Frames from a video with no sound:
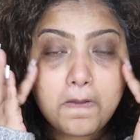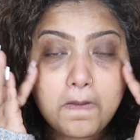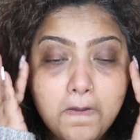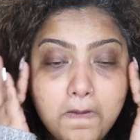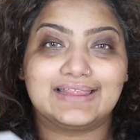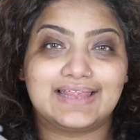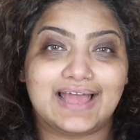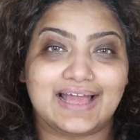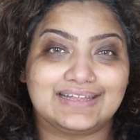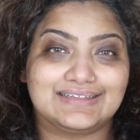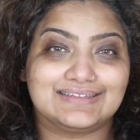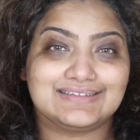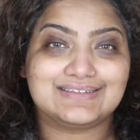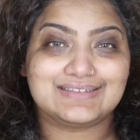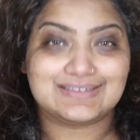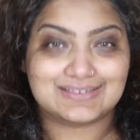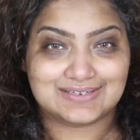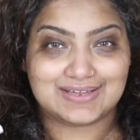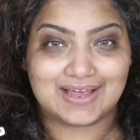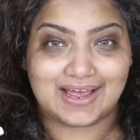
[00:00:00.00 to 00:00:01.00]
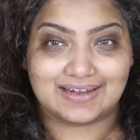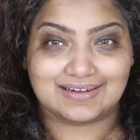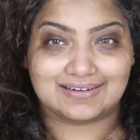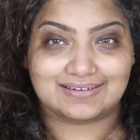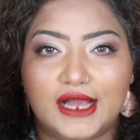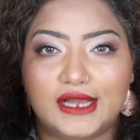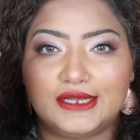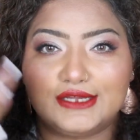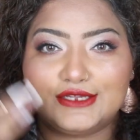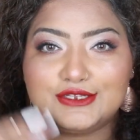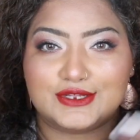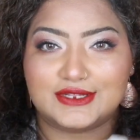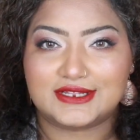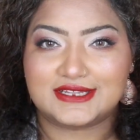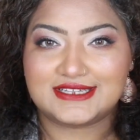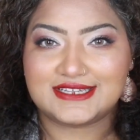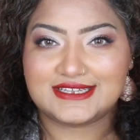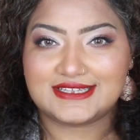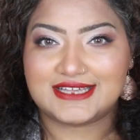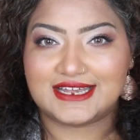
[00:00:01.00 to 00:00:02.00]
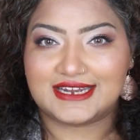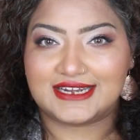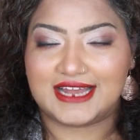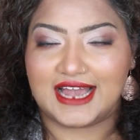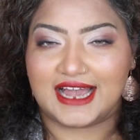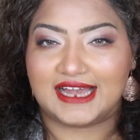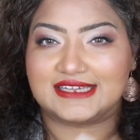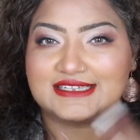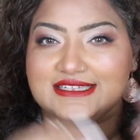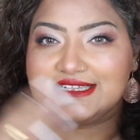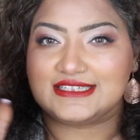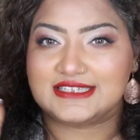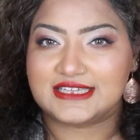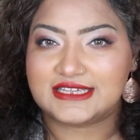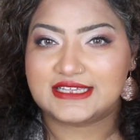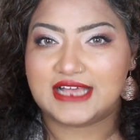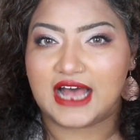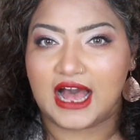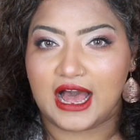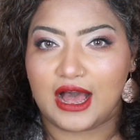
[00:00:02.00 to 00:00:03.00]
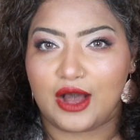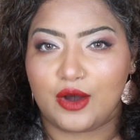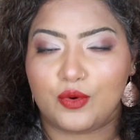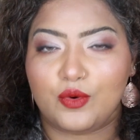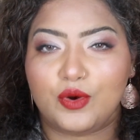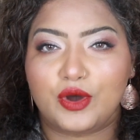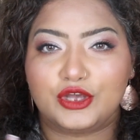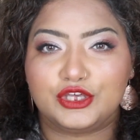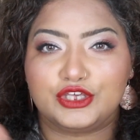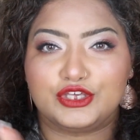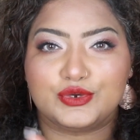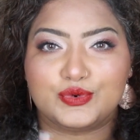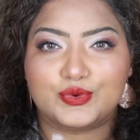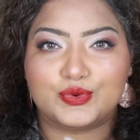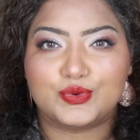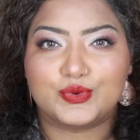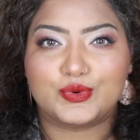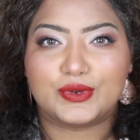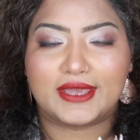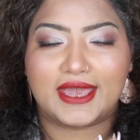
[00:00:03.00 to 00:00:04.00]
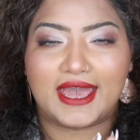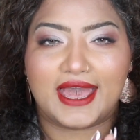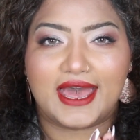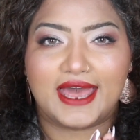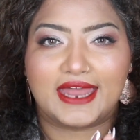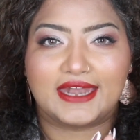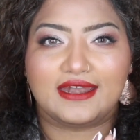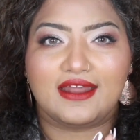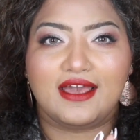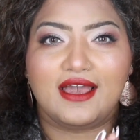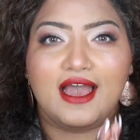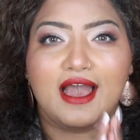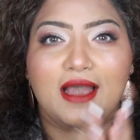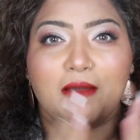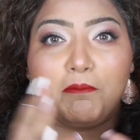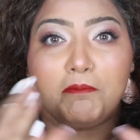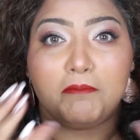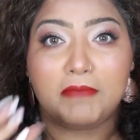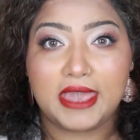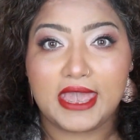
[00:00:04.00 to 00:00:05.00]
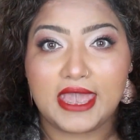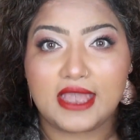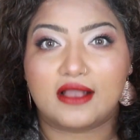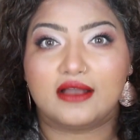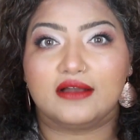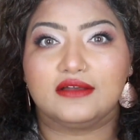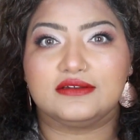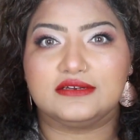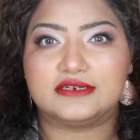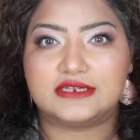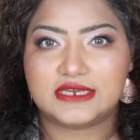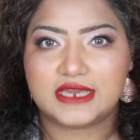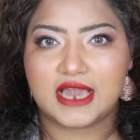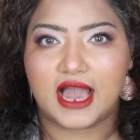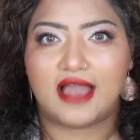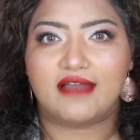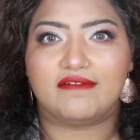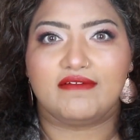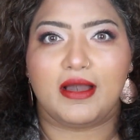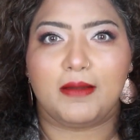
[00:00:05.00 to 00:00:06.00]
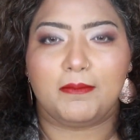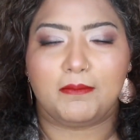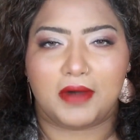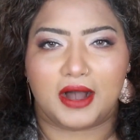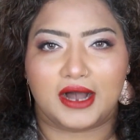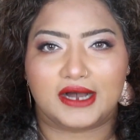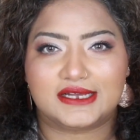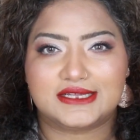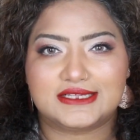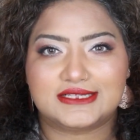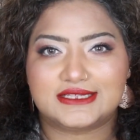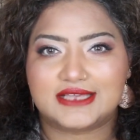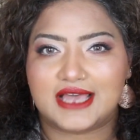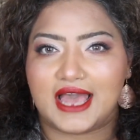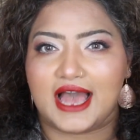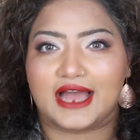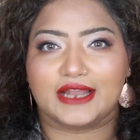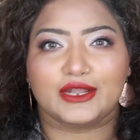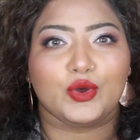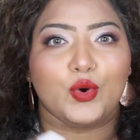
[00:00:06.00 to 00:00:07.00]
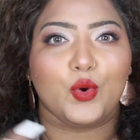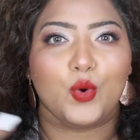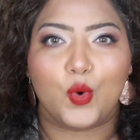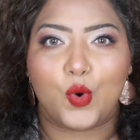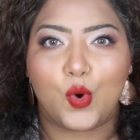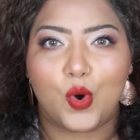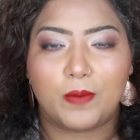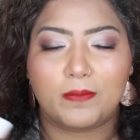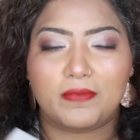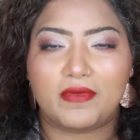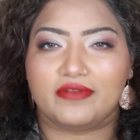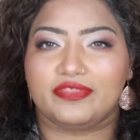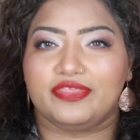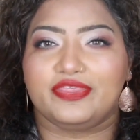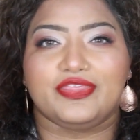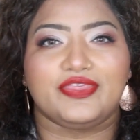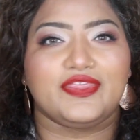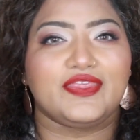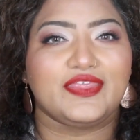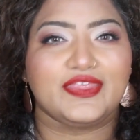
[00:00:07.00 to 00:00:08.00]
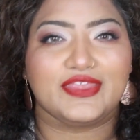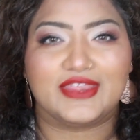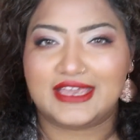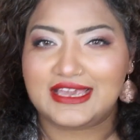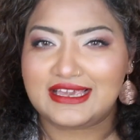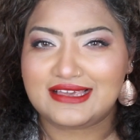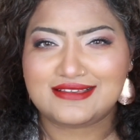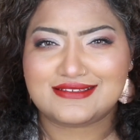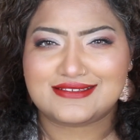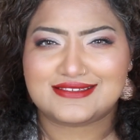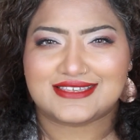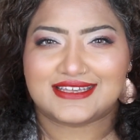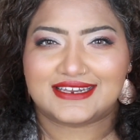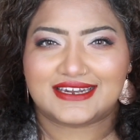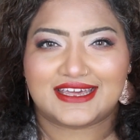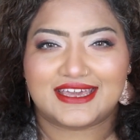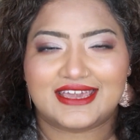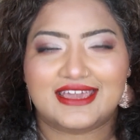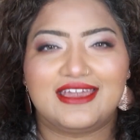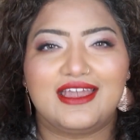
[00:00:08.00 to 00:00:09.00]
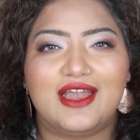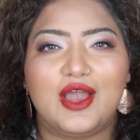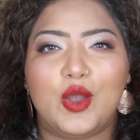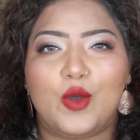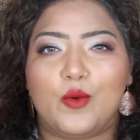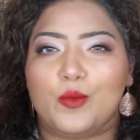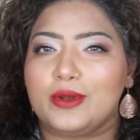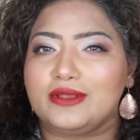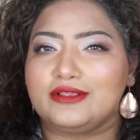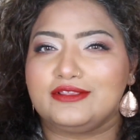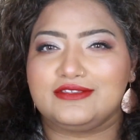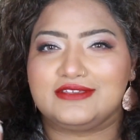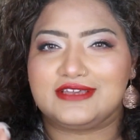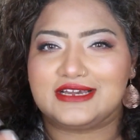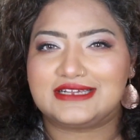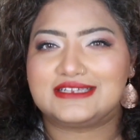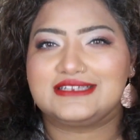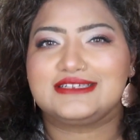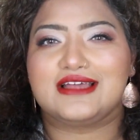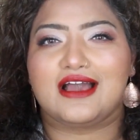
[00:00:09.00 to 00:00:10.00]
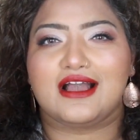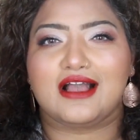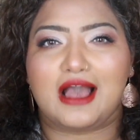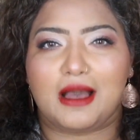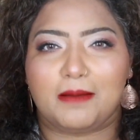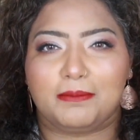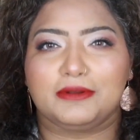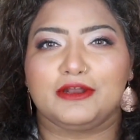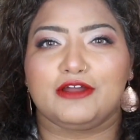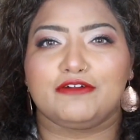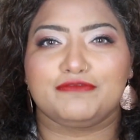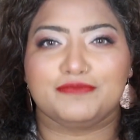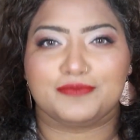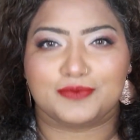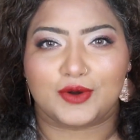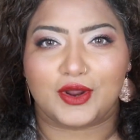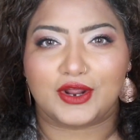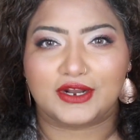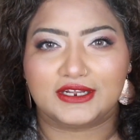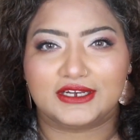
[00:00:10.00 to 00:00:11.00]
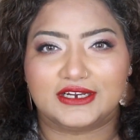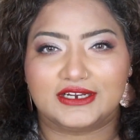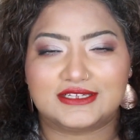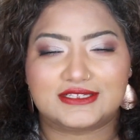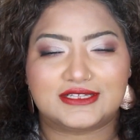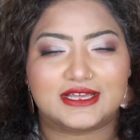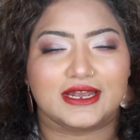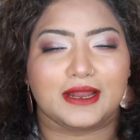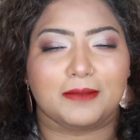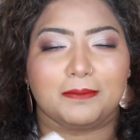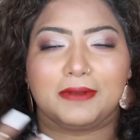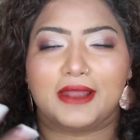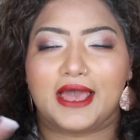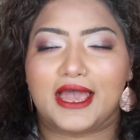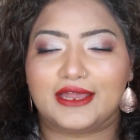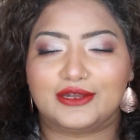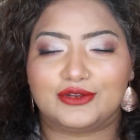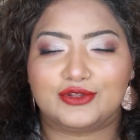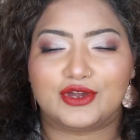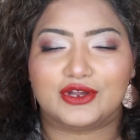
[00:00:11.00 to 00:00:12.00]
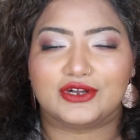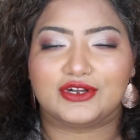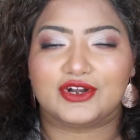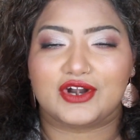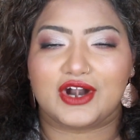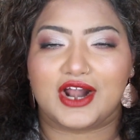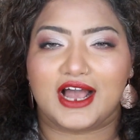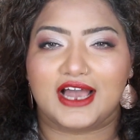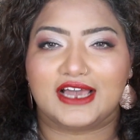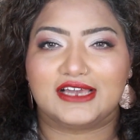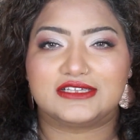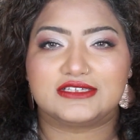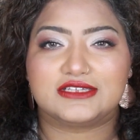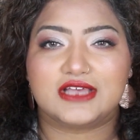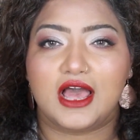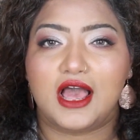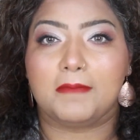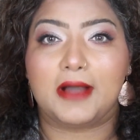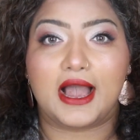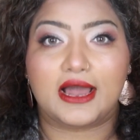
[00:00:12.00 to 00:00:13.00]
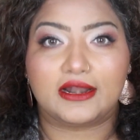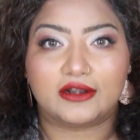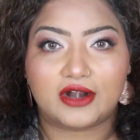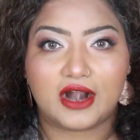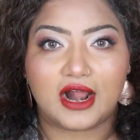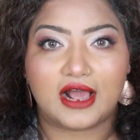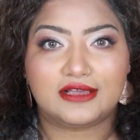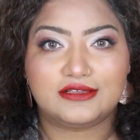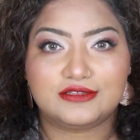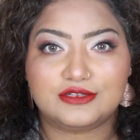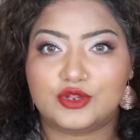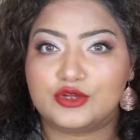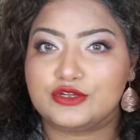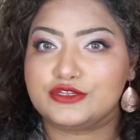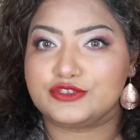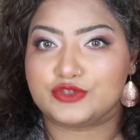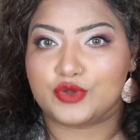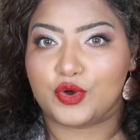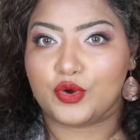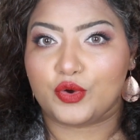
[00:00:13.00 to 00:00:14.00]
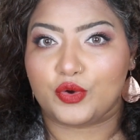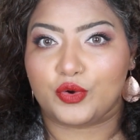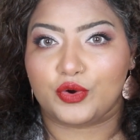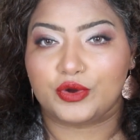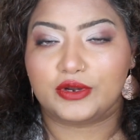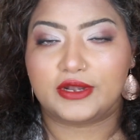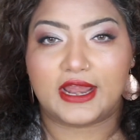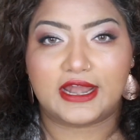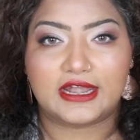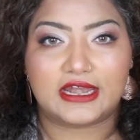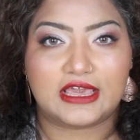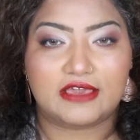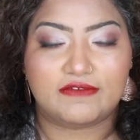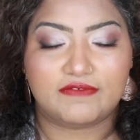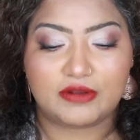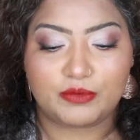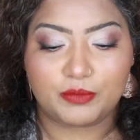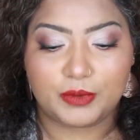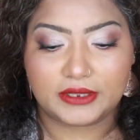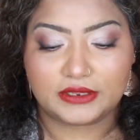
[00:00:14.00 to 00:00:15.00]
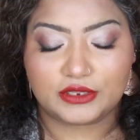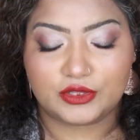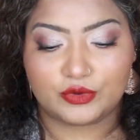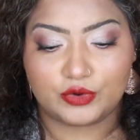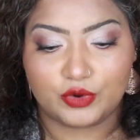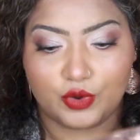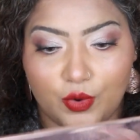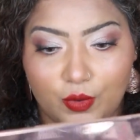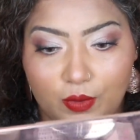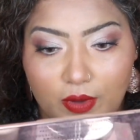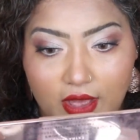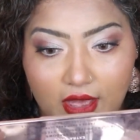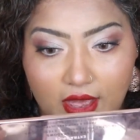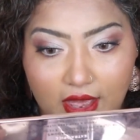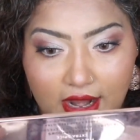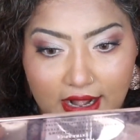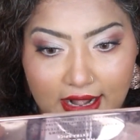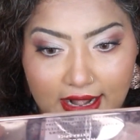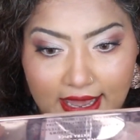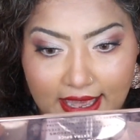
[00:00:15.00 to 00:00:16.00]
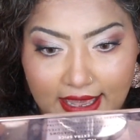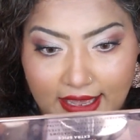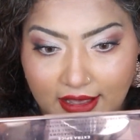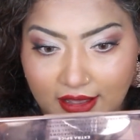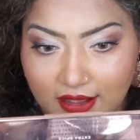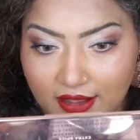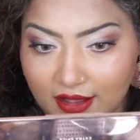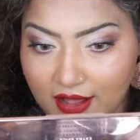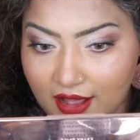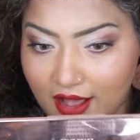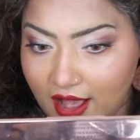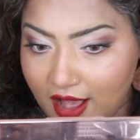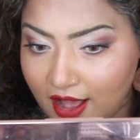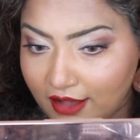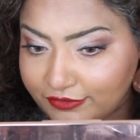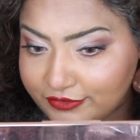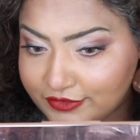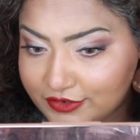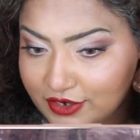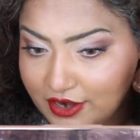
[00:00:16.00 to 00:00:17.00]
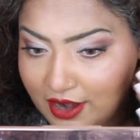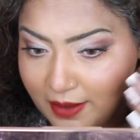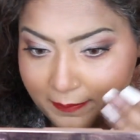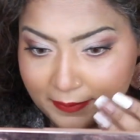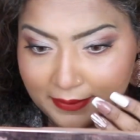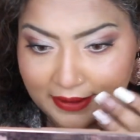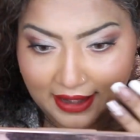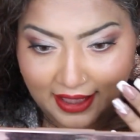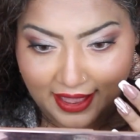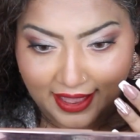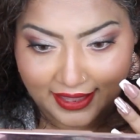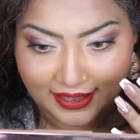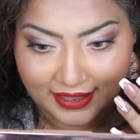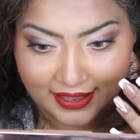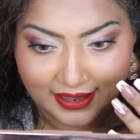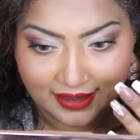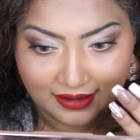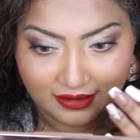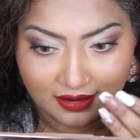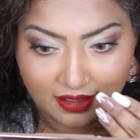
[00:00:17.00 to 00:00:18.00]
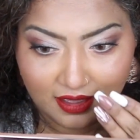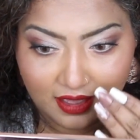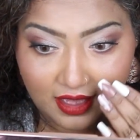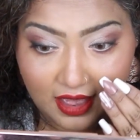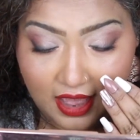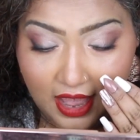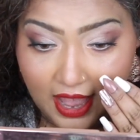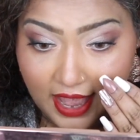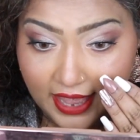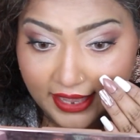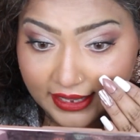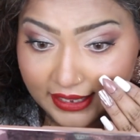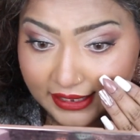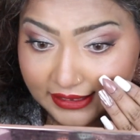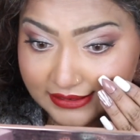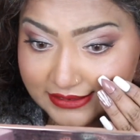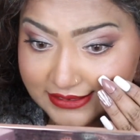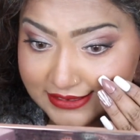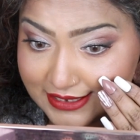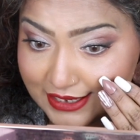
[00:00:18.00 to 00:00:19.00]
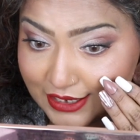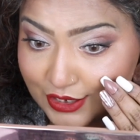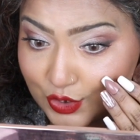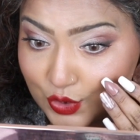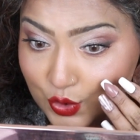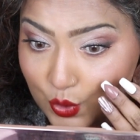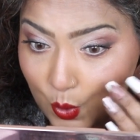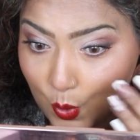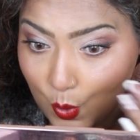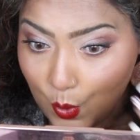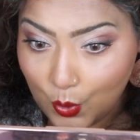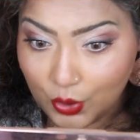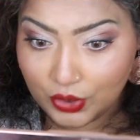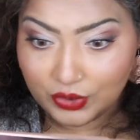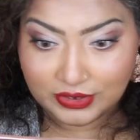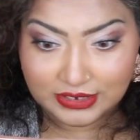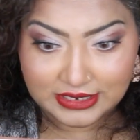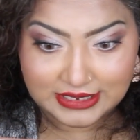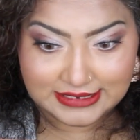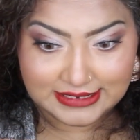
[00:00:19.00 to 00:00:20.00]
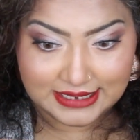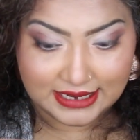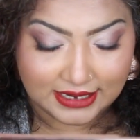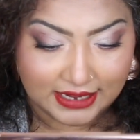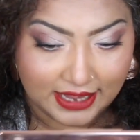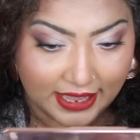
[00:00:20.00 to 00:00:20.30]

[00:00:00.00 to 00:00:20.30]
And that's done. So this is it, guys. This is how you can make a DIY mask at home easily with just a couple of products and apply it to your under eyes. My under eyes look so good, and even with, you know, like after applying it, I can see no creasing.